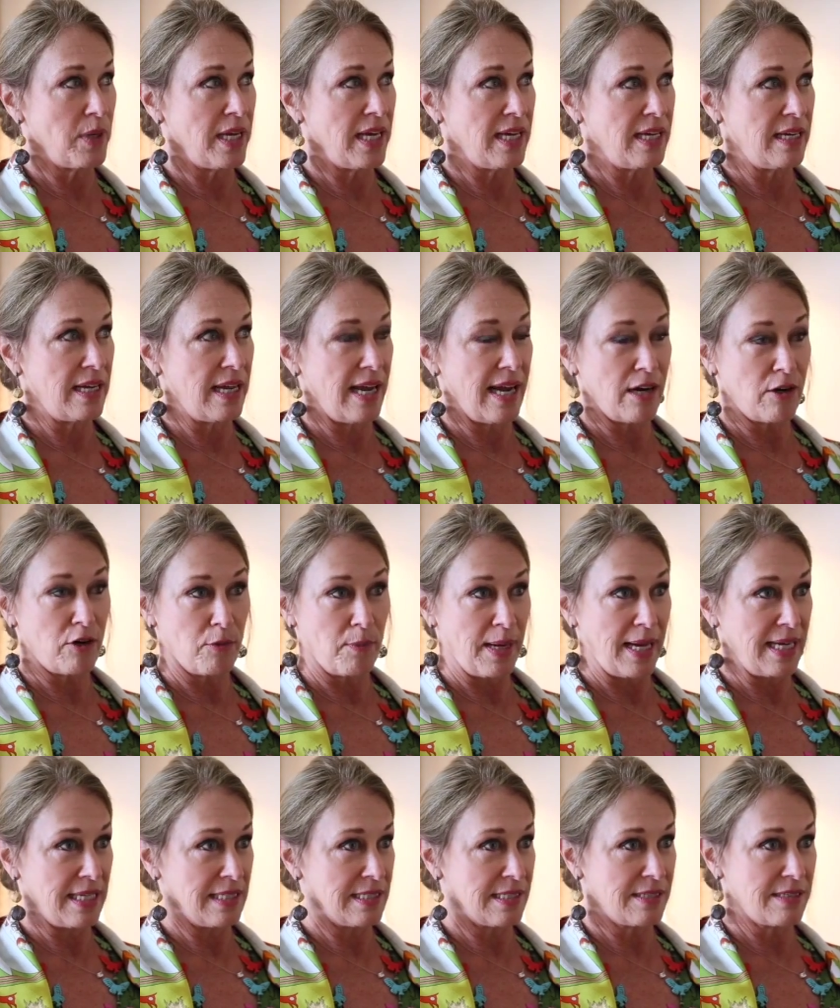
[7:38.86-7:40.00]
we had
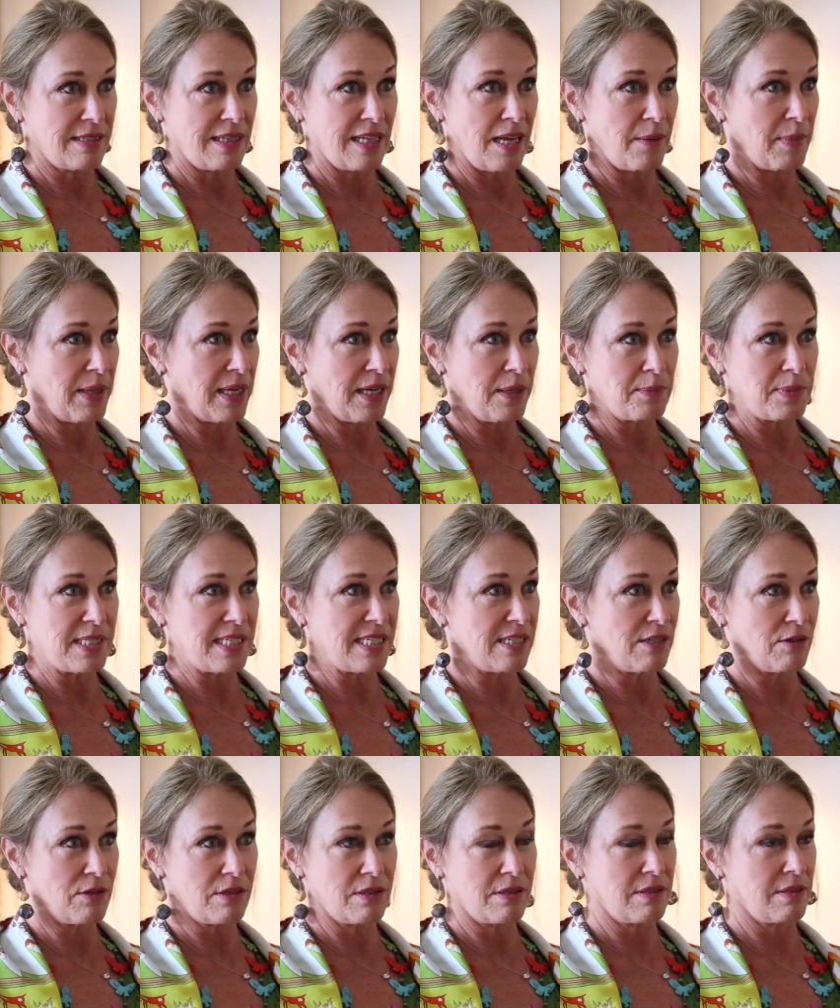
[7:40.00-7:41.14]
acrobats climbing up
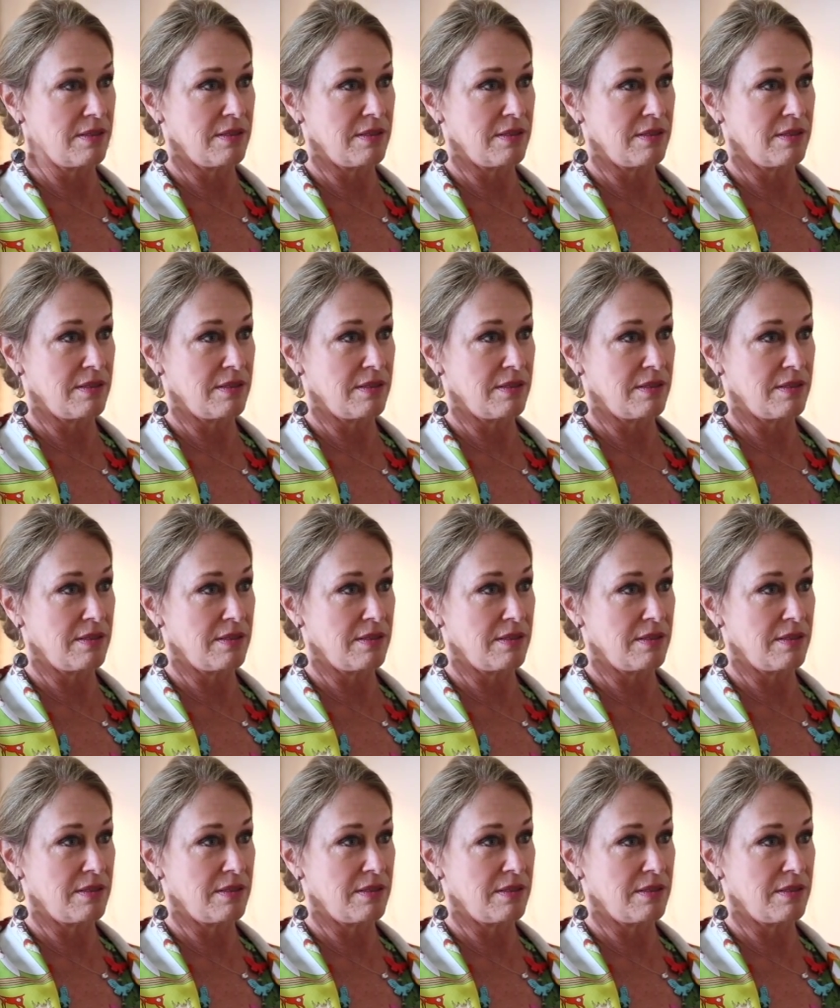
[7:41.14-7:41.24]
silk